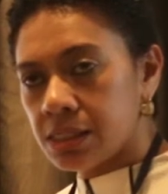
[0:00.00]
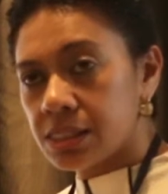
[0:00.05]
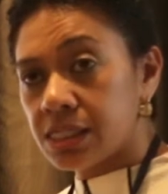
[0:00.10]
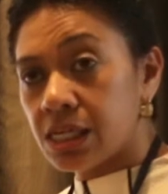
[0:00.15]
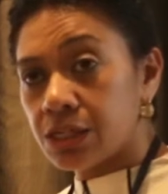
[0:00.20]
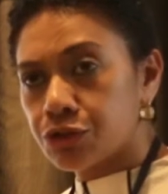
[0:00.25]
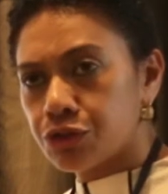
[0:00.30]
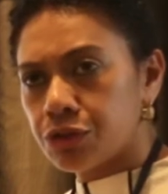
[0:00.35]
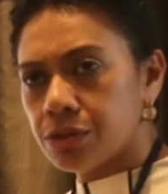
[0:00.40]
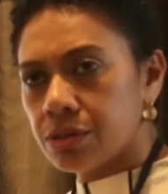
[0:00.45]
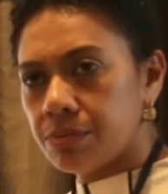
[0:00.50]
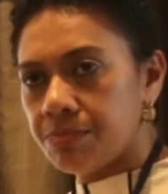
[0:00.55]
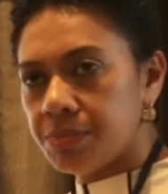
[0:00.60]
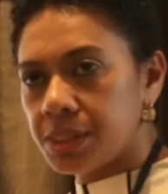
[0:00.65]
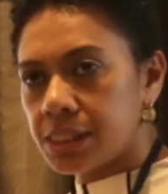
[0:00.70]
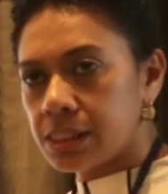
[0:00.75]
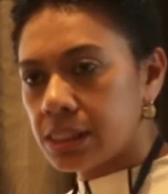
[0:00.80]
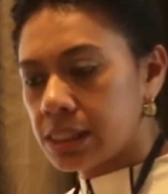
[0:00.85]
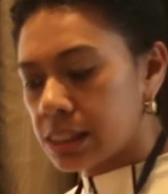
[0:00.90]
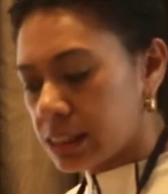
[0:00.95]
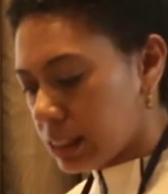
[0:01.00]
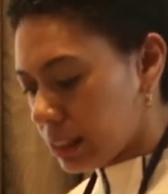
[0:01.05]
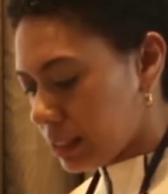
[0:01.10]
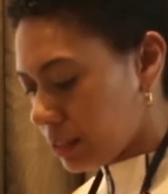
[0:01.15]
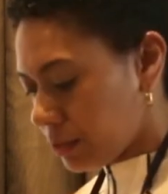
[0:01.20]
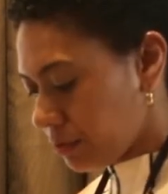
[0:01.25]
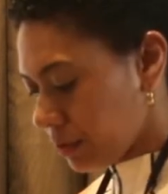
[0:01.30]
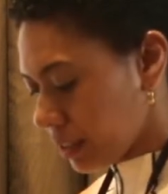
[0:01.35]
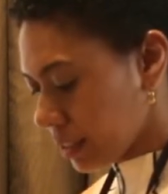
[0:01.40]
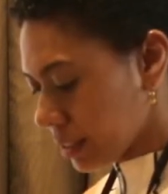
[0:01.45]
central business
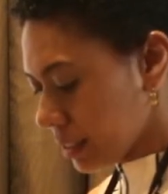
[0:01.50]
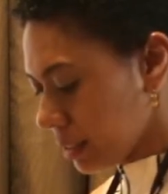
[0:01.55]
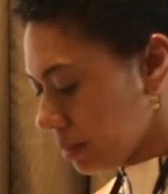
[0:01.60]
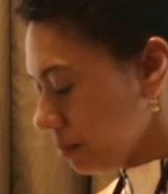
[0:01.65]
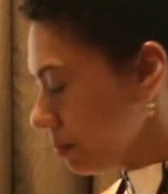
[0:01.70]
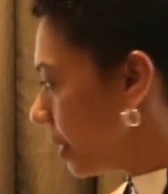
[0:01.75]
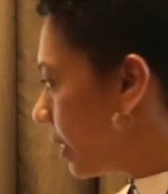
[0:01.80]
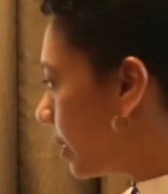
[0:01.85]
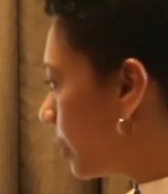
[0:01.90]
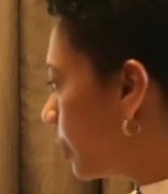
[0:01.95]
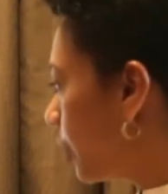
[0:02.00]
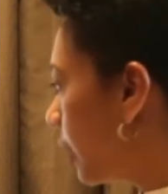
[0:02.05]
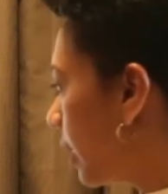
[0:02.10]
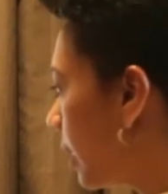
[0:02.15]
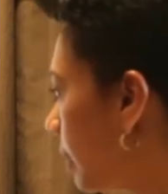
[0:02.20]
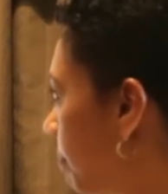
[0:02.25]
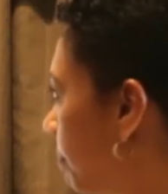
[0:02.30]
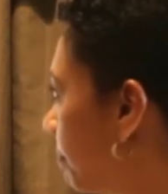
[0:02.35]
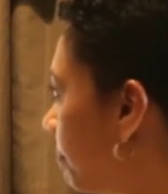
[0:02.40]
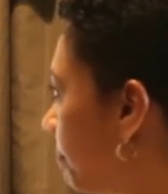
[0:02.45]
districts in PNG.